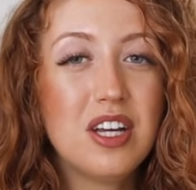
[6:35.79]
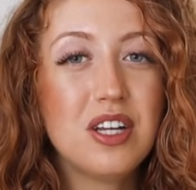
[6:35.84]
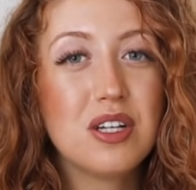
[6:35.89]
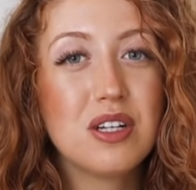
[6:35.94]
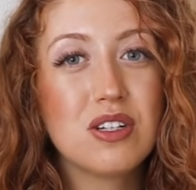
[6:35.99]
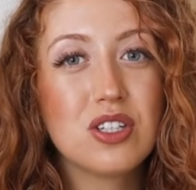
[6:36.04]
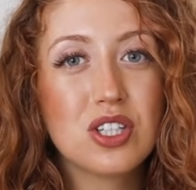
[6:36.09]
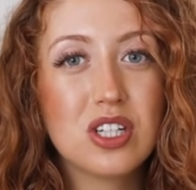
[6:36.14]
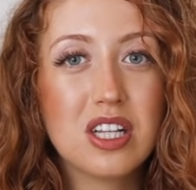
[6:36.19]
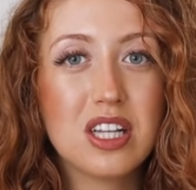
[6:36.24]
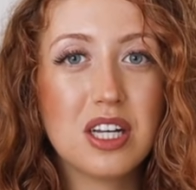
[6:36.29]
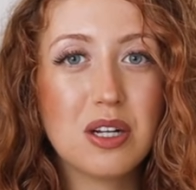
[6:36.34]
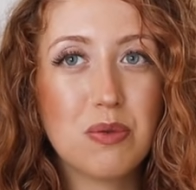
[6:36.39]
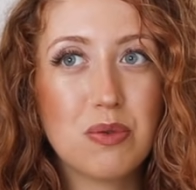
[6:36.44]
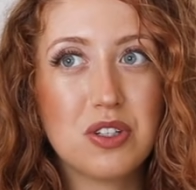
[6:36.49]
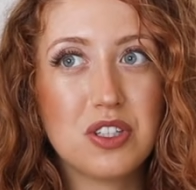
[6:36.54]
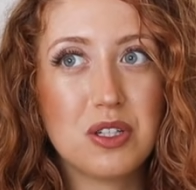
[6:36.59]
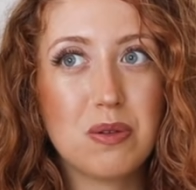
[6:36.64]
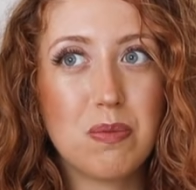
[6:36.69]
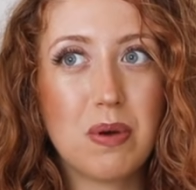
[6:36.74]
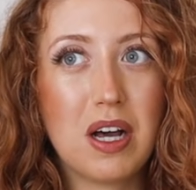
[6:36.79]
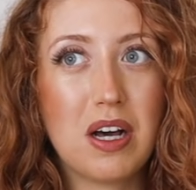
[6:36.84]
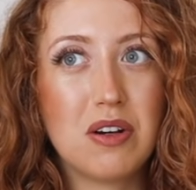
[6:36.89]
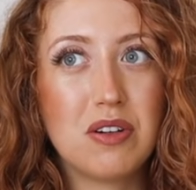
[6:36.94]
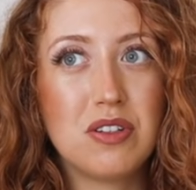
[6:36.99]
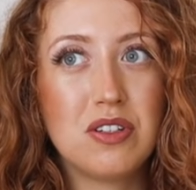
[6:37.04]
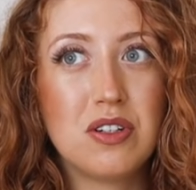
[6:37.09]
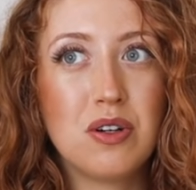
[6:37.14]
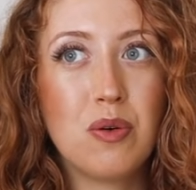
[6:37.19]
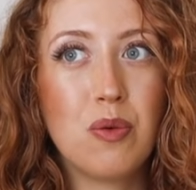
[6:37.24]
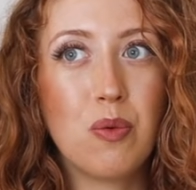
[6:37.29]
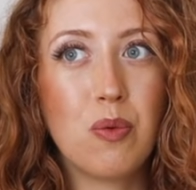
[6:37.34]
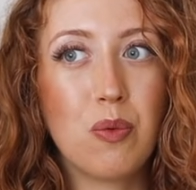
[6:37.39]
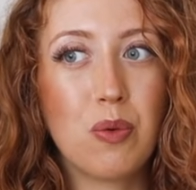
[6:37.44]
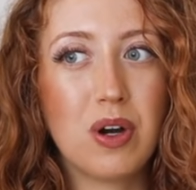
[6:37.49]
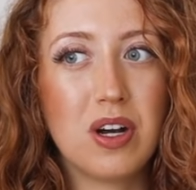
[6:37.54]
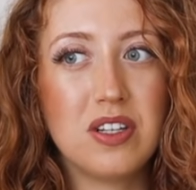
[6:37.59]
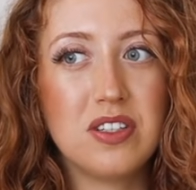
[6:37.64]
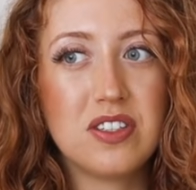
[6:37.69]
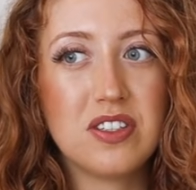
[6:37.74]
Usually it was about
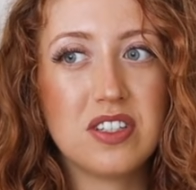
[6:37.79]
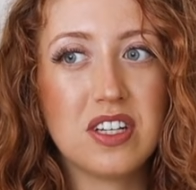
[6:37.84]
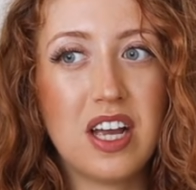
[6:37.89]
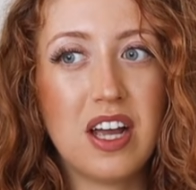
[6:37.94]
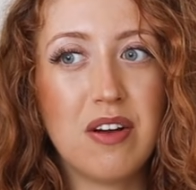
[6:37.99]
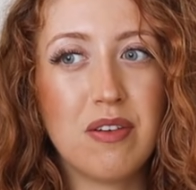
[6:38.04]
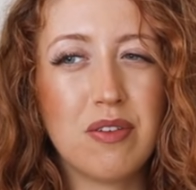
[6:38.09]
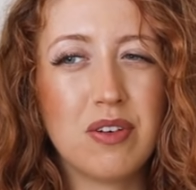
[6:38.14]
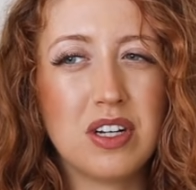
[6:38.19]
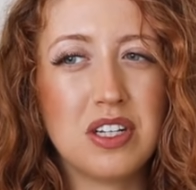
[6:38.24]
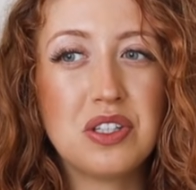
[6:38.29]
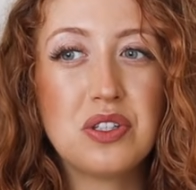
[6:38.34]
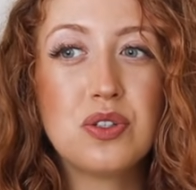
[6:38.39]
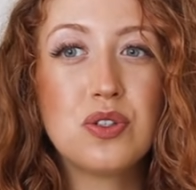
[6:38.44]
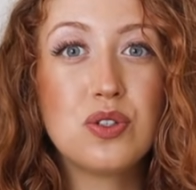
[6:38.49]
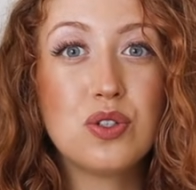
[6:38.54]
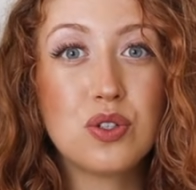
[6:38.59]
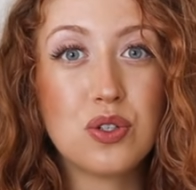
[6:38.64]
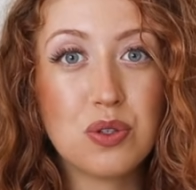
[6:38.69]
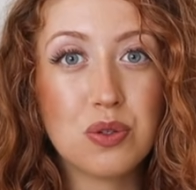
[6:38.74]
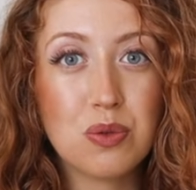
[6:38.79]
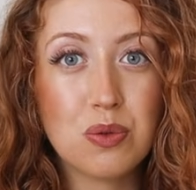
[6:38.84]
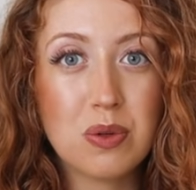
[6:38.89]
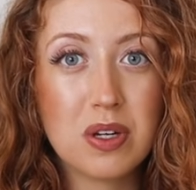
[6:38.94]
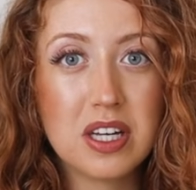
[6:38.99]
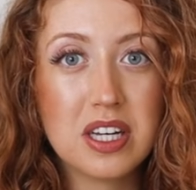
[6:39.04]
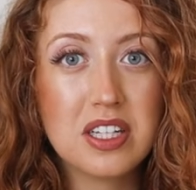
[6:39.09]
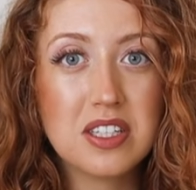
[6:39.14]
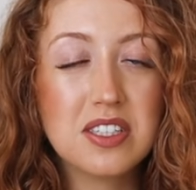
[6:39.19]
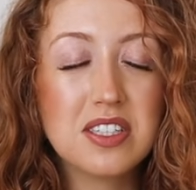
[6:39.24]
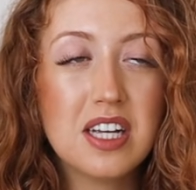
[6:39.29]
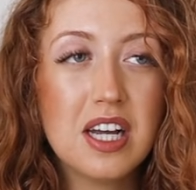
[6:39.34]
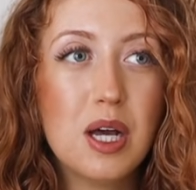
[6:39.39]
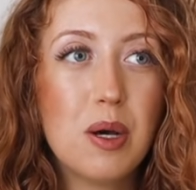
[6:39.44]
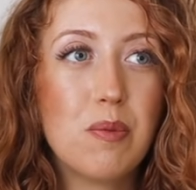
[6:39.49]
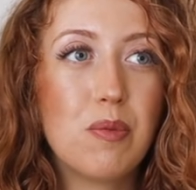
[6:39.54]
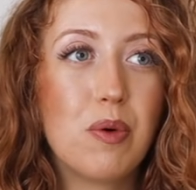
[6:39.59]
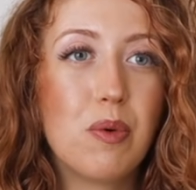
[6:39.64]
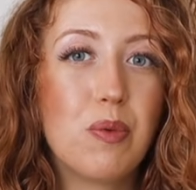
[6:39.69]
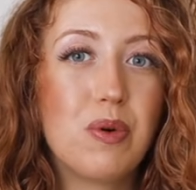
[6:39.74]
once every 2 weeks,
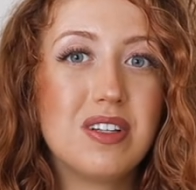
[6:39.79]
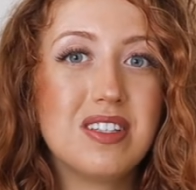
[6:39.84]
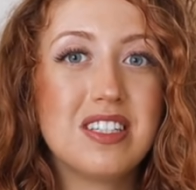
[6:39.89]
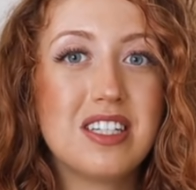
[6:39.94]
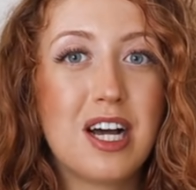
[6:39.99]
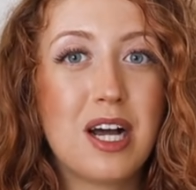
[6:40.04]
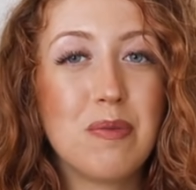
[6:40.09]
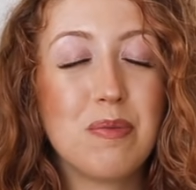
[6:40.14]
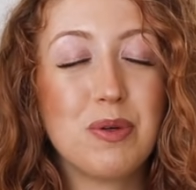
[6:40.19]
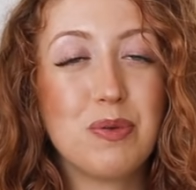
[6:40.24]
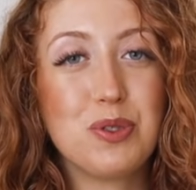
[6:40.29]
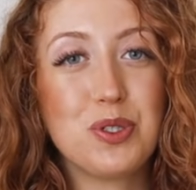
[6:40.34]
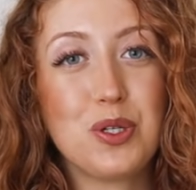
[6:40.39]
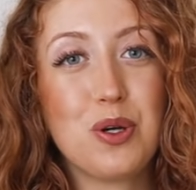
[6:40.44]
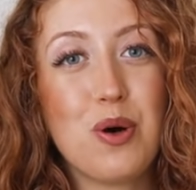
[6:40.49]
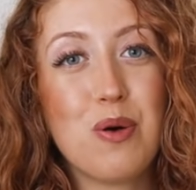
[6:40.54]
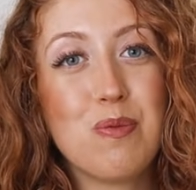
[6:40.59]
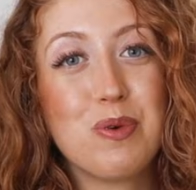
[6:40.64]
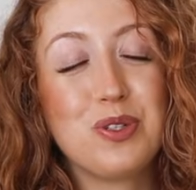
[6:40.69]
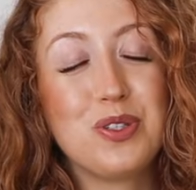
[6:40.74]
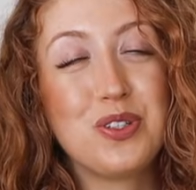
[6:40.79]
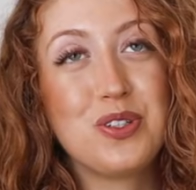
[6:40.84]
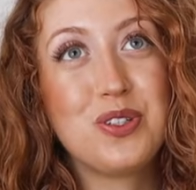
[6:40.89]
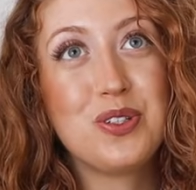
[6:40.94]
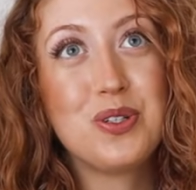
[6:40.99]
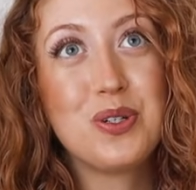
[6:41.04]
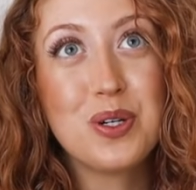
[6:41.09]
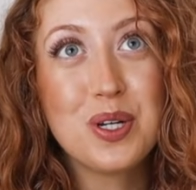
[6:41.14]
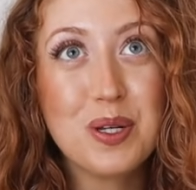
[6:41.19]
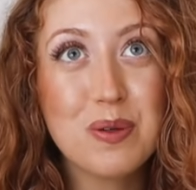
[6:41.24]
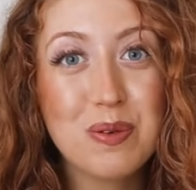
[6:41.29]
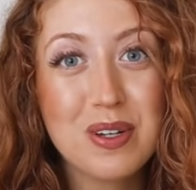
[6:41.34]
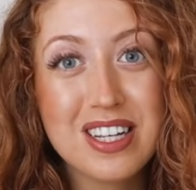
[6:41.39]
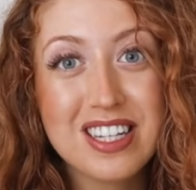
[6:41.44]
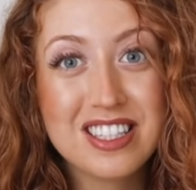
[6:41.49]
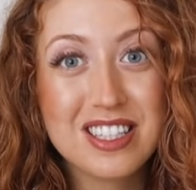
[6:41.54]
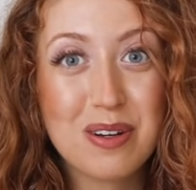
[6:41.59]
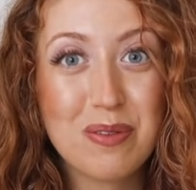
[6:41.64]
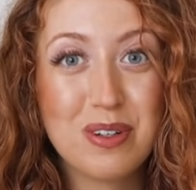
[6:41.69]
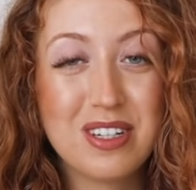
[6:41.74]
but one time it was almost 3
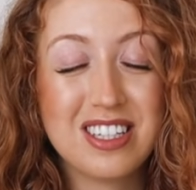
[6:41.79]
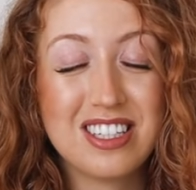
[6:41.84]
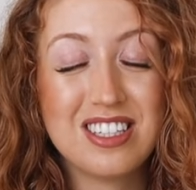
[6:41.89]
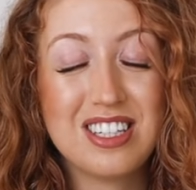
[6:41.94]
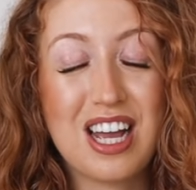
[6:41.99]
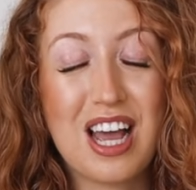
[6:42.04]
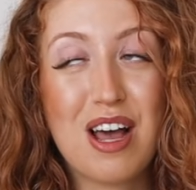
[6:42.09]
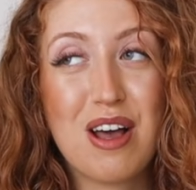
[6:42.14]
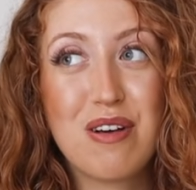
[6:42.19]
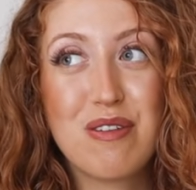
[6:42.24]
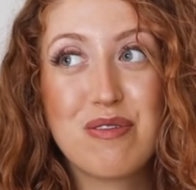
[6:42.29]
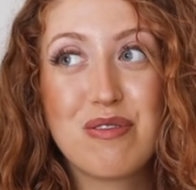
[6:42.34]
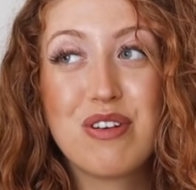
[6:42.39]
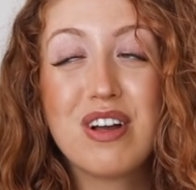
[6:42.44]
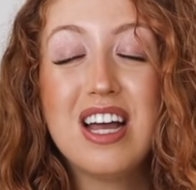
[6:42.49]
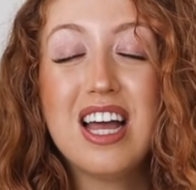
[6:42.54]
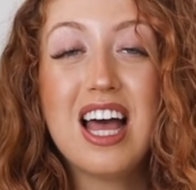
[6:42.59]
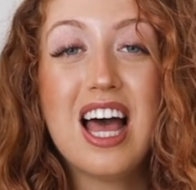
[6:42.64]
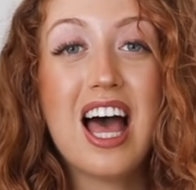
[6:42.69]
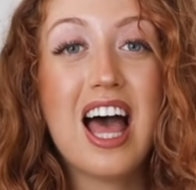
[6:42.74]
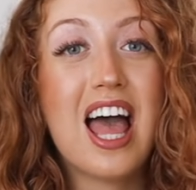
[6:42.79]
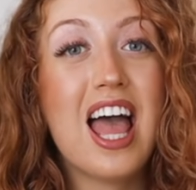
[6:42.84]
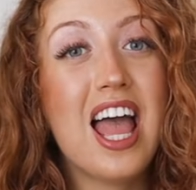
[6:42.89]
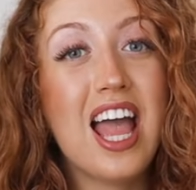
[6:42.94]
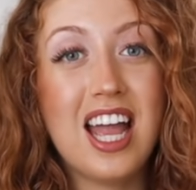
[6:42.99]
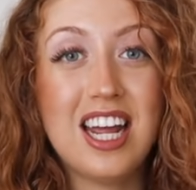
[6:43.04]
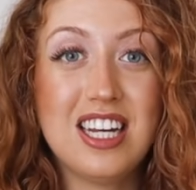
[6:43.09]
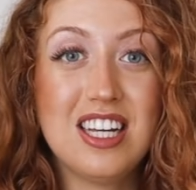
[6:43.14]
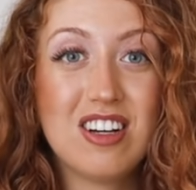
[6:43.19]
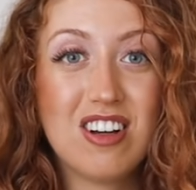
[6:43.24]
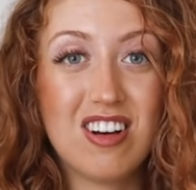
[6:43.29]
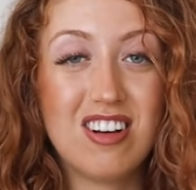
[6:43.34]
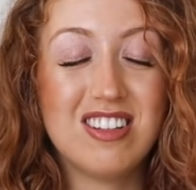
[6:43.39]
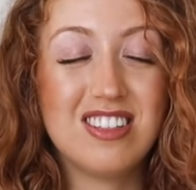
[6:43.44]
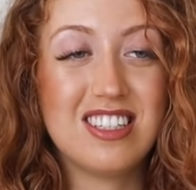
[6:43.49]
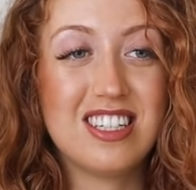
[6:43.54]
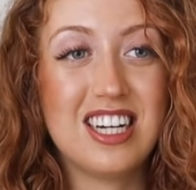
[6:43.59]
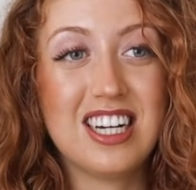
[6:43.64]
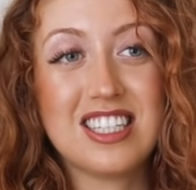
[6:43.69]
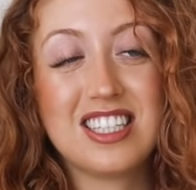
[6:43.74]
weeks that we didn't have any
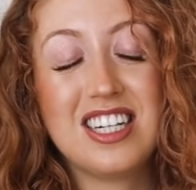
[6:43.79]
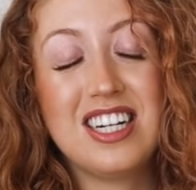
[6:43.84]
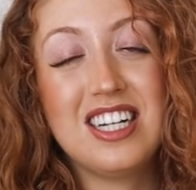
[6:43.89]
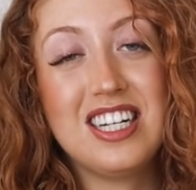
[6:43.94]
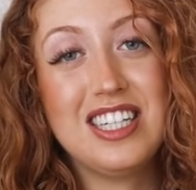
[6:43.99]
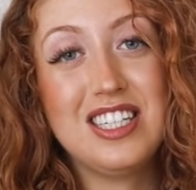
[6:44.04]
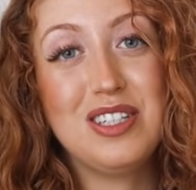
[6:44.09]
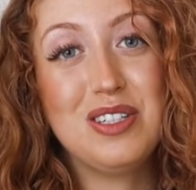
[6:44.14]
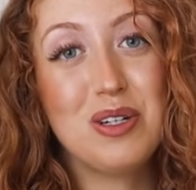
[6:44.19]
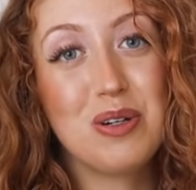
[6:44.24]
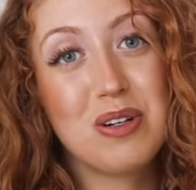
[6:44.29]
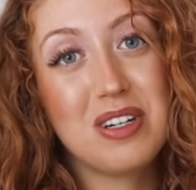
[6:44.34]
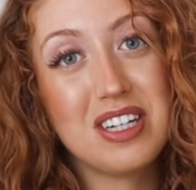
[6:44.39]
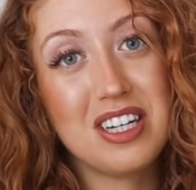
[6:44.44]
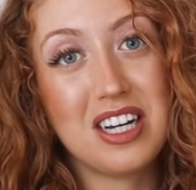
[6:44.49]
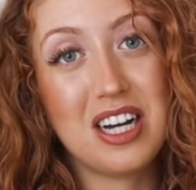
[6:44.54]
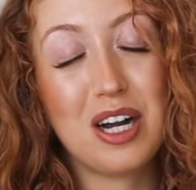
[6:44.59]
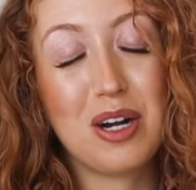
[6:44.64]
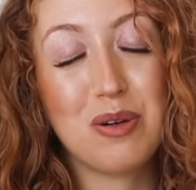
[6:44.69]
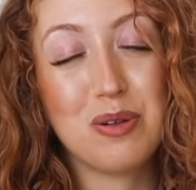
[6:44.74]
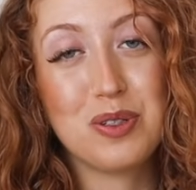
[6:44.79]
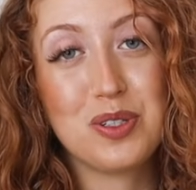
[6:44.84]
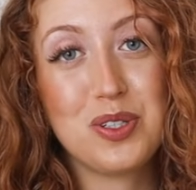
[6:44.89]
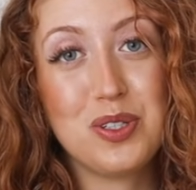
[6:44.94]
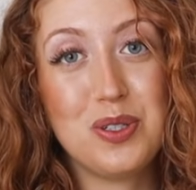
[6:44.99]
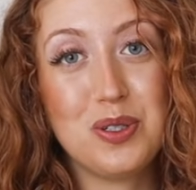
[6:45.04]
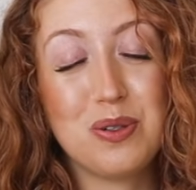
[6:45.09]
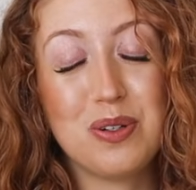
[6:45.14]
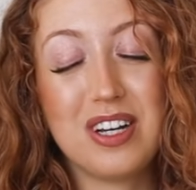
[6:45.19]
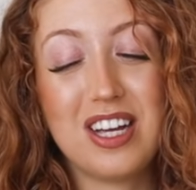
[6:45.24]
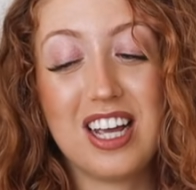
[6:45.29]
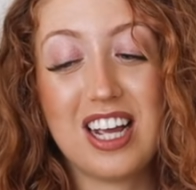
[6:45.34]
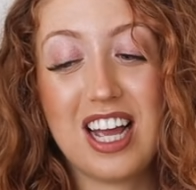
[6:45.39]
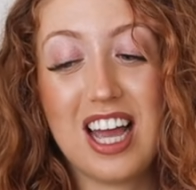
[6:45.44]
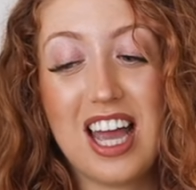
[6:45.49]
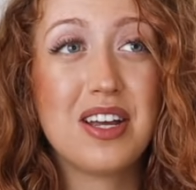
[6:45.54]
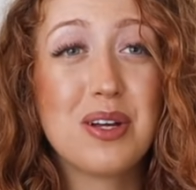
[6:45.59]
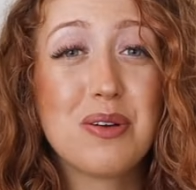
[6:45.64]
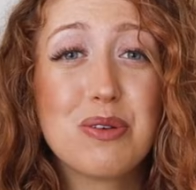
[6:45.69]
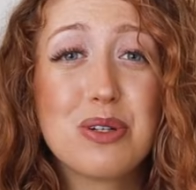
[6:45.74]
contact. I had no idea how I was doing.
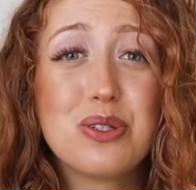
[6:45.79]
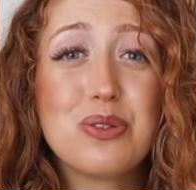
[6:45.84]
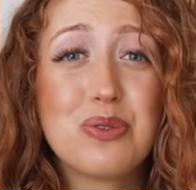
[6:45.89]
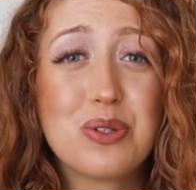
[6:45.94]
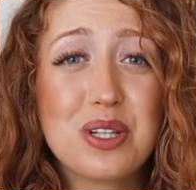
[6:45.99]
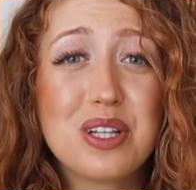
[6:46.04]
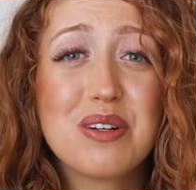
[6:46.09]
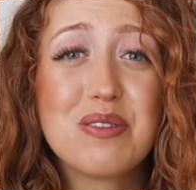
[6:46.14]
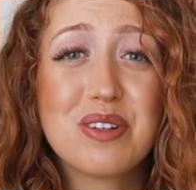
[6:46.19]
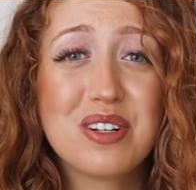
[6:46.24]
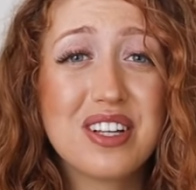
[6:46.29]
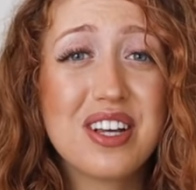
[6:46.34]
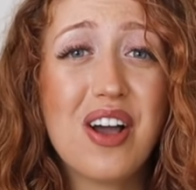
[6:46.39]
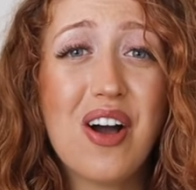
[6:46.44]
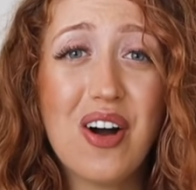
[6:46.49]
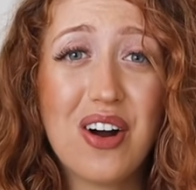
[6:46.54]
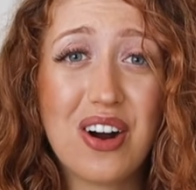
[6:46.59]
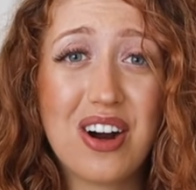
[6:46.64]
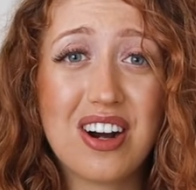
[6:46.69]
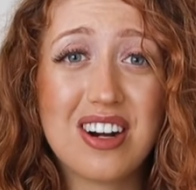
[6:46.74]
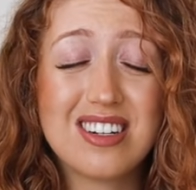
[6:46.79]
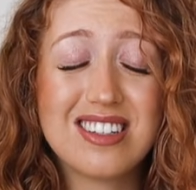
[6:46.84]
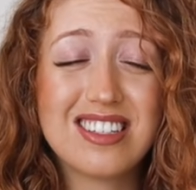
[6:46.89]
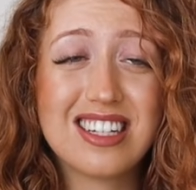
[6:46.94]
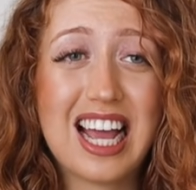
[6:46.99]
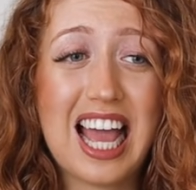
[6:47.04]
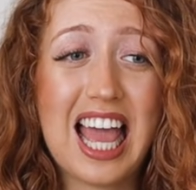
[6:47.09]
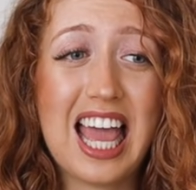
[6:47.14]
It was really, really hard.